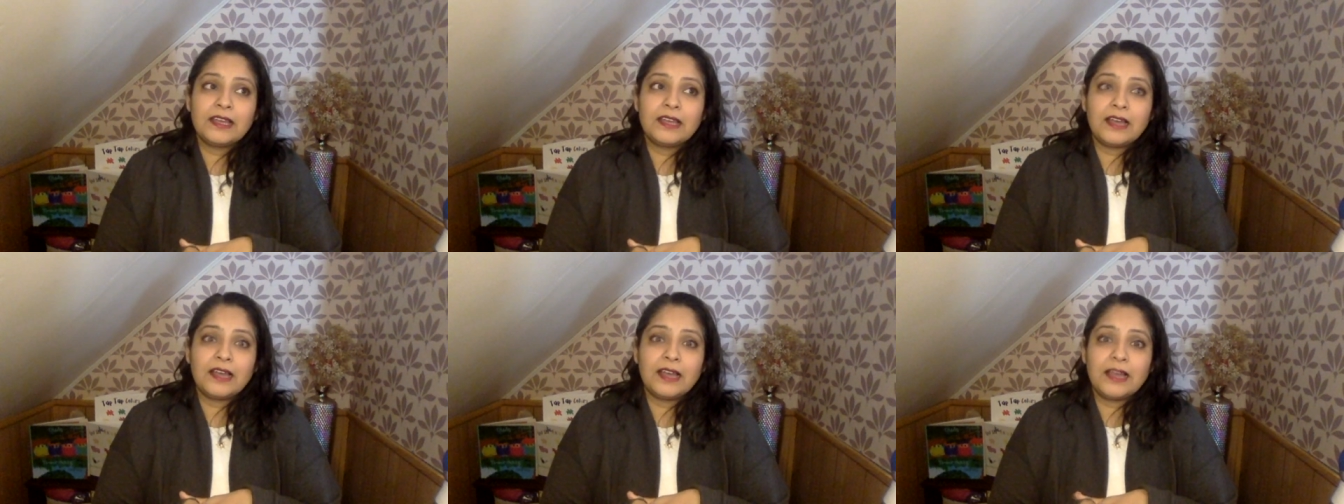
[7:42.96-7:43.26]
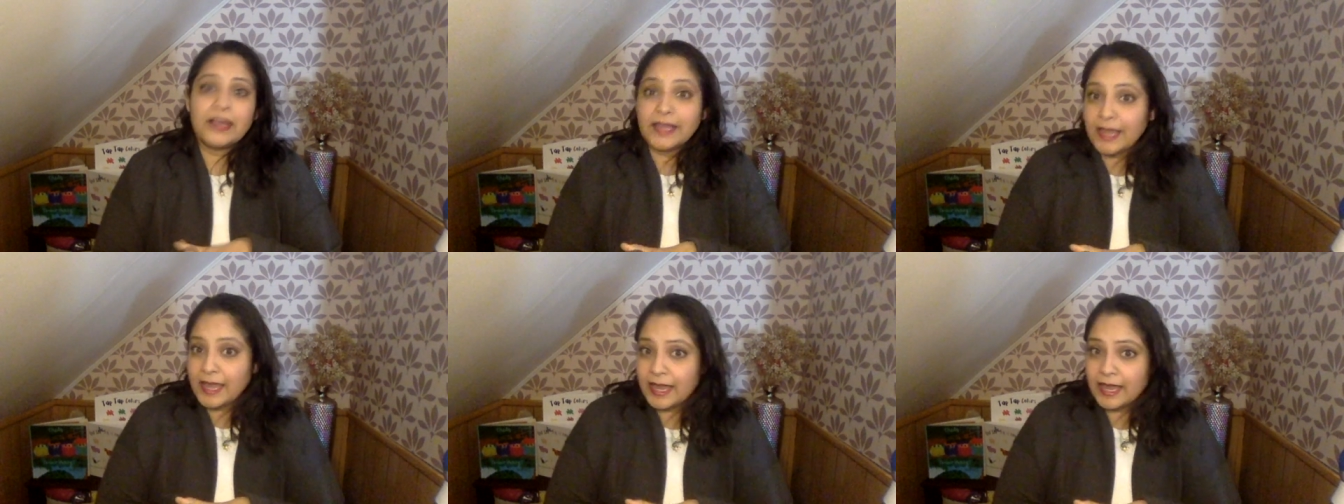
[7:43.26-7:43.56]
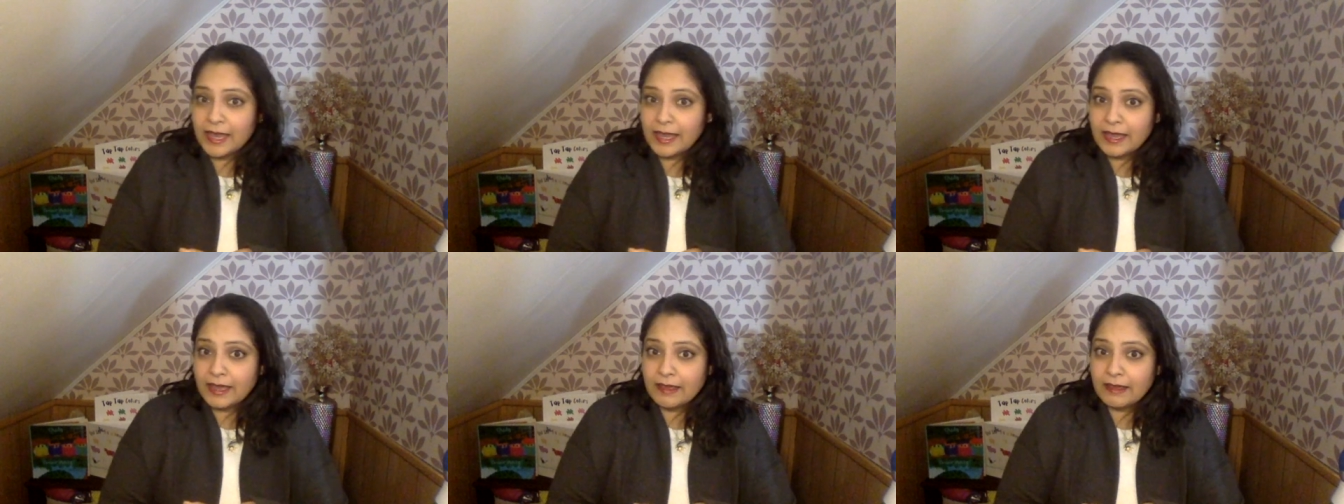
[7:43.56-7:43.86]
I
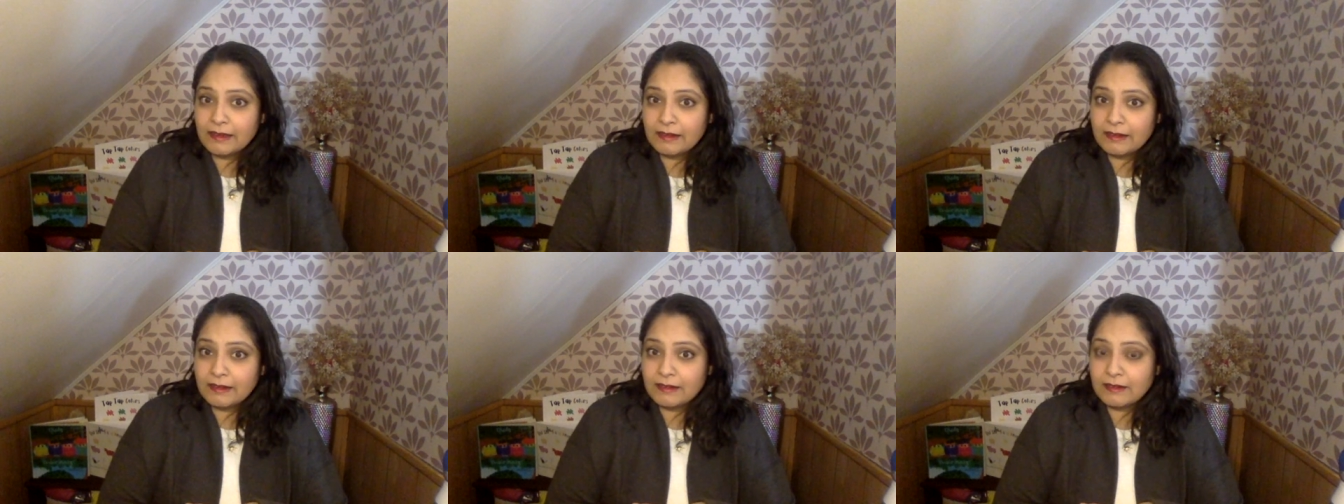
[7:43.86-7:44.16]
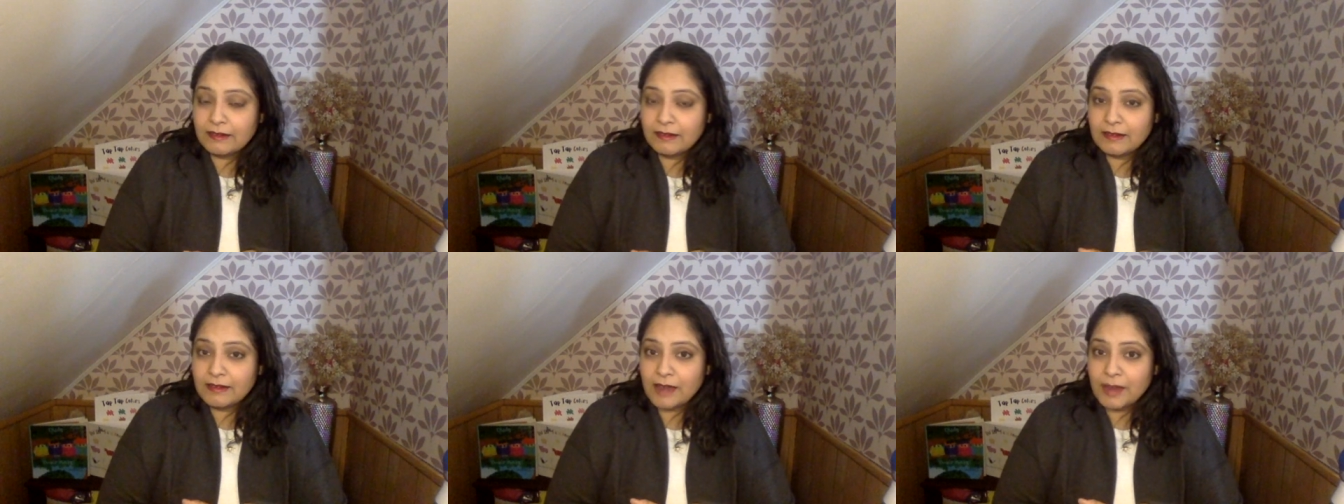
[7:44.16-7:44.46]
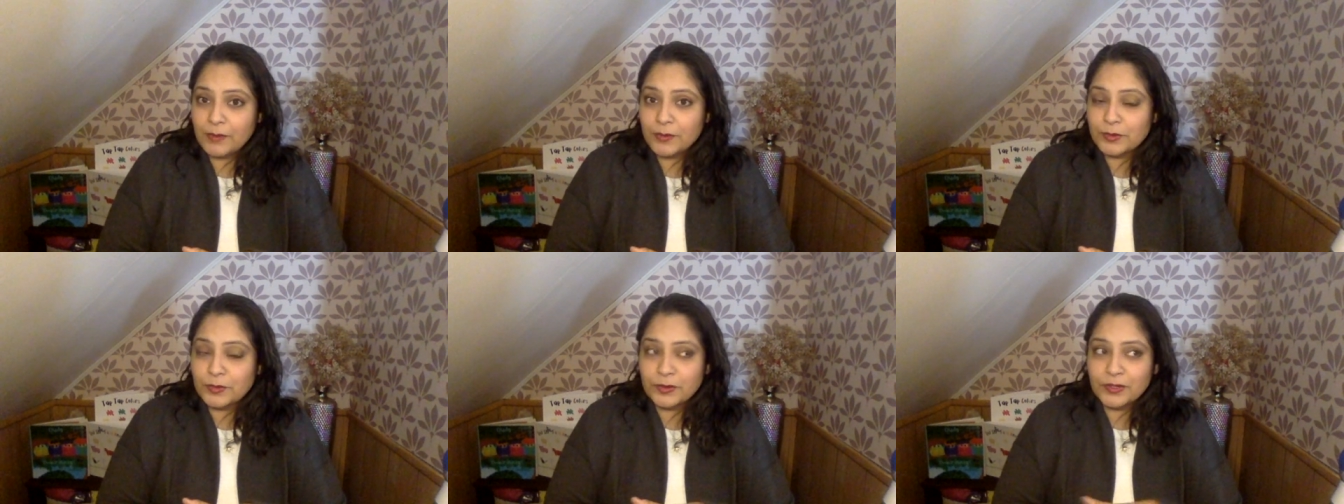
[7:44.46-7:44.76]
can. I
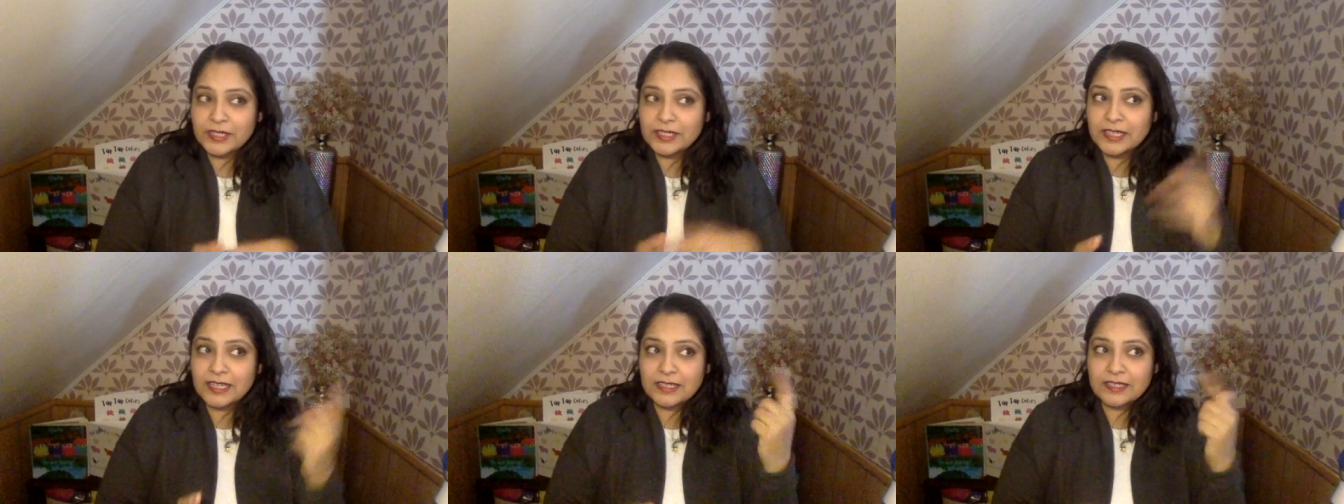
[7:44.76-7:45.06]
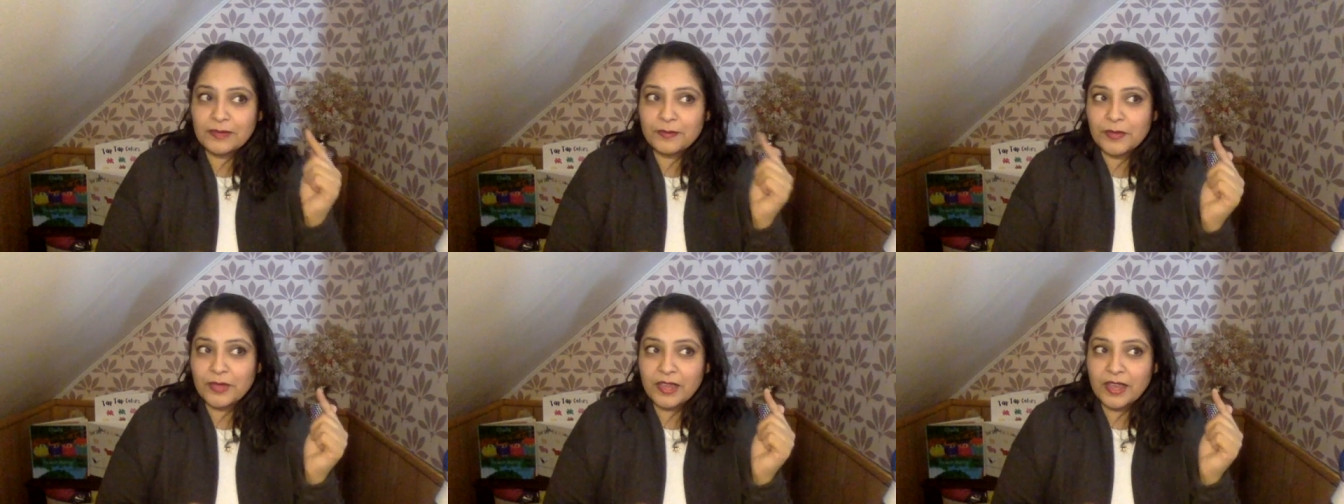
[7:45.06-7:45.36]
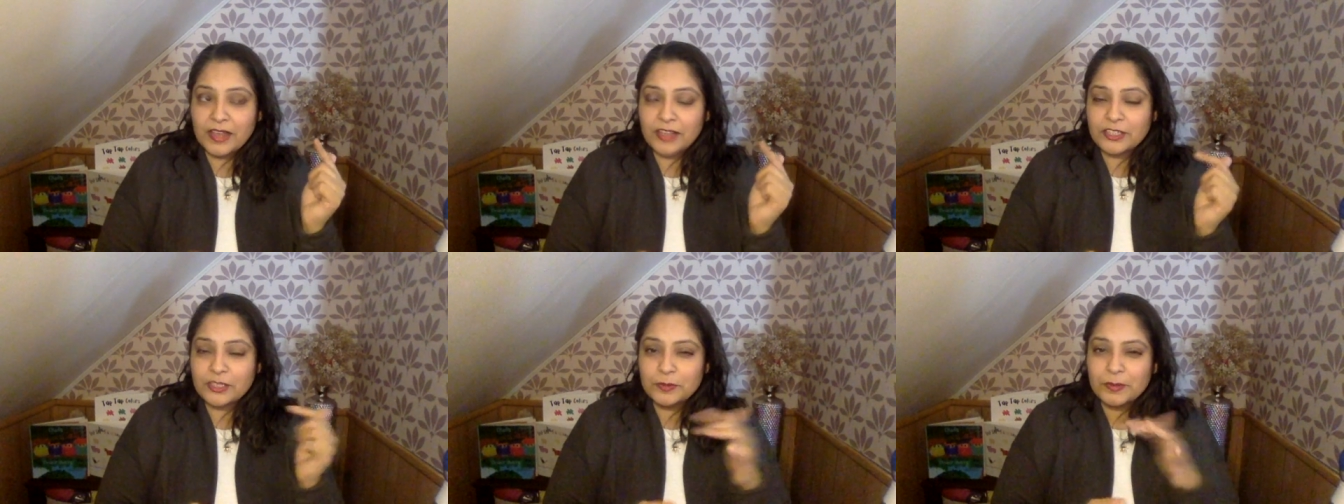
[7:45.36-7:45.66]
was going to say something
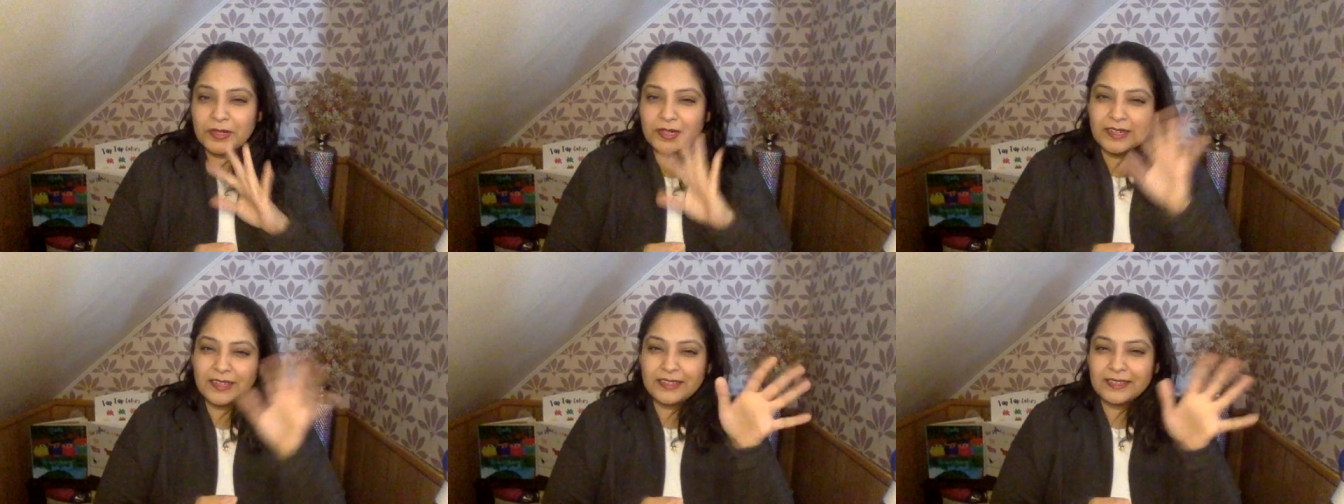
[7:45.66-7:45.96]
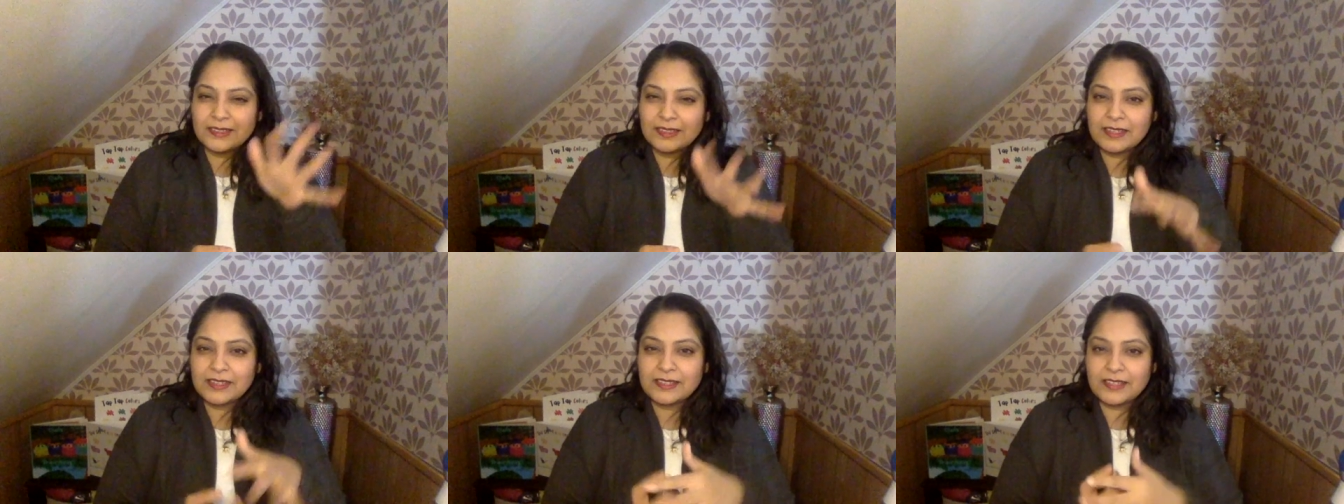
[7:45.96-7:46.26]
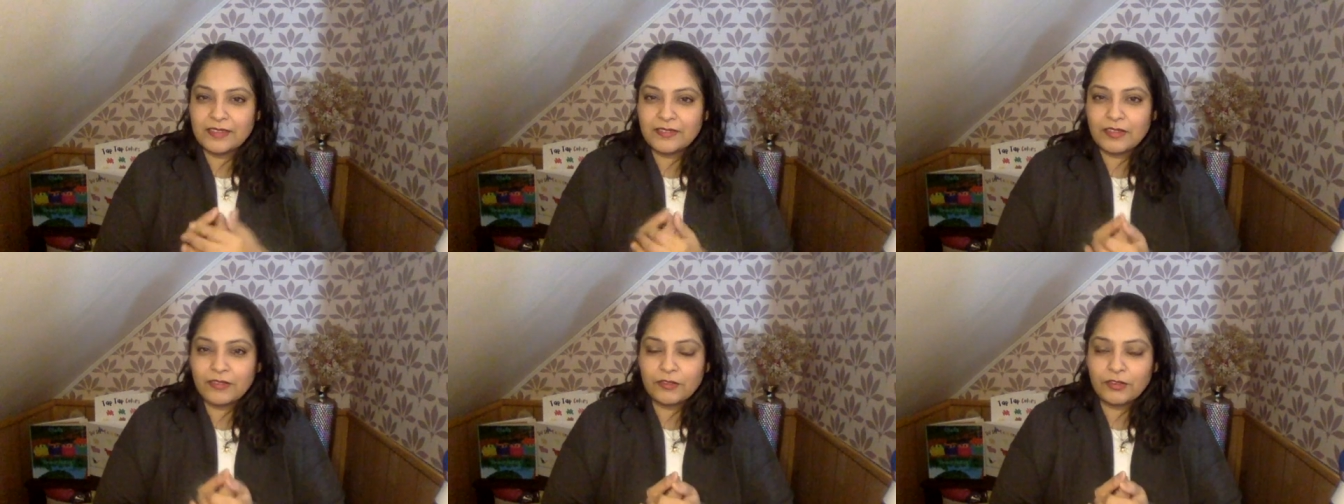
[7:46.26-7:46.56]
else, but I'll
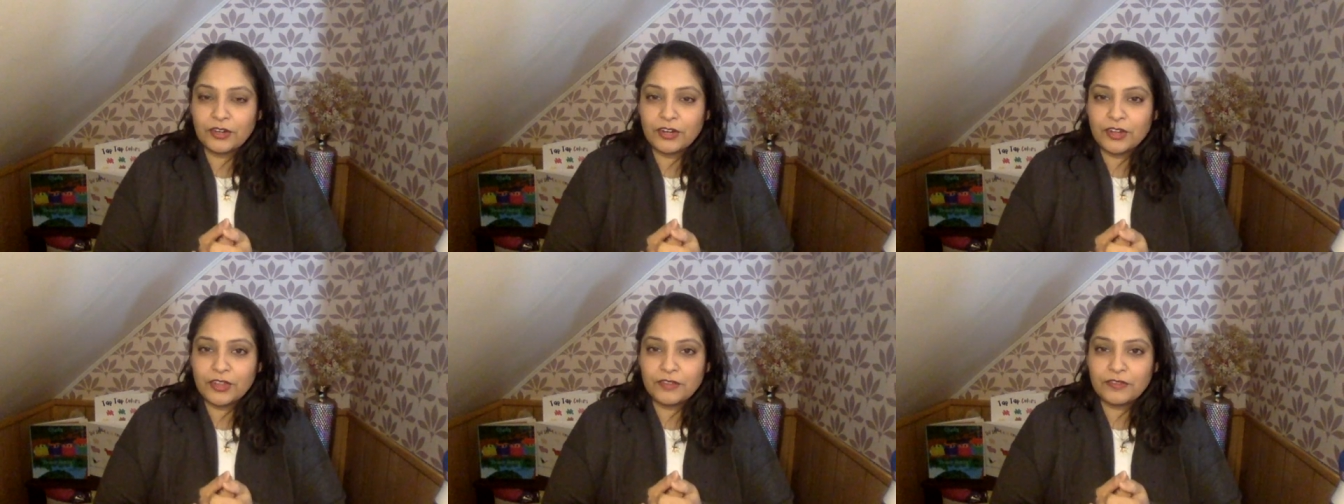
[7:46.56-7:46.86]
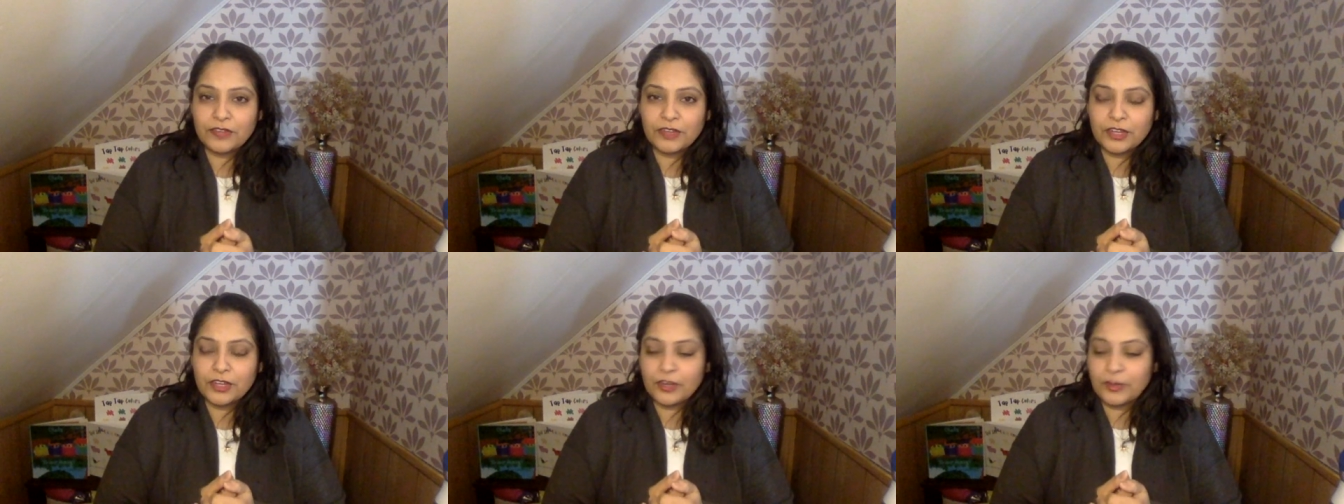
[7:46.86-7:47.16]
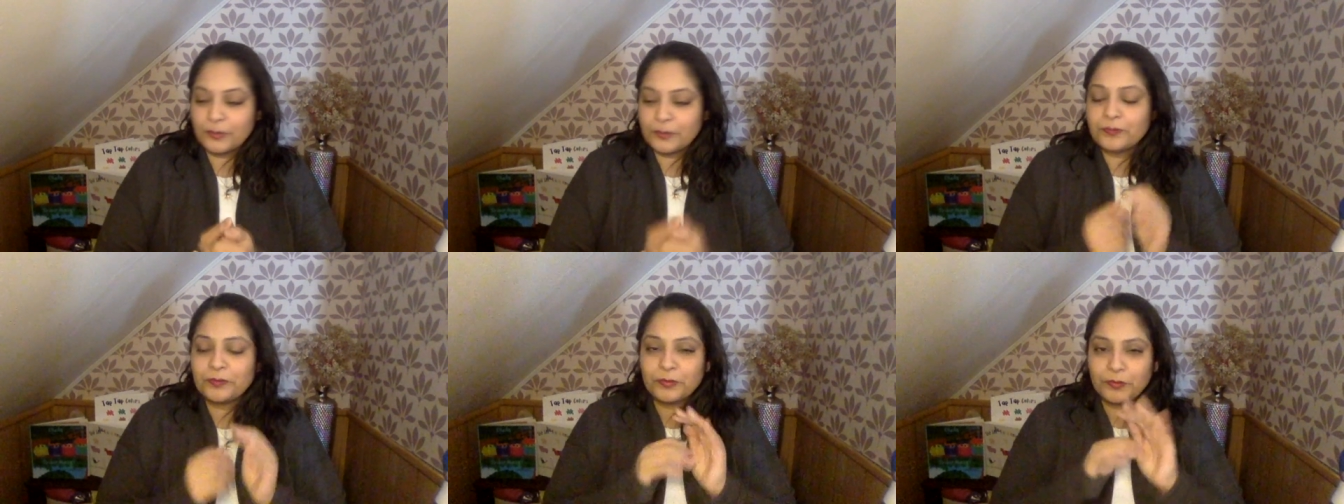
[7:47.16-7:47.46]
save that for another video.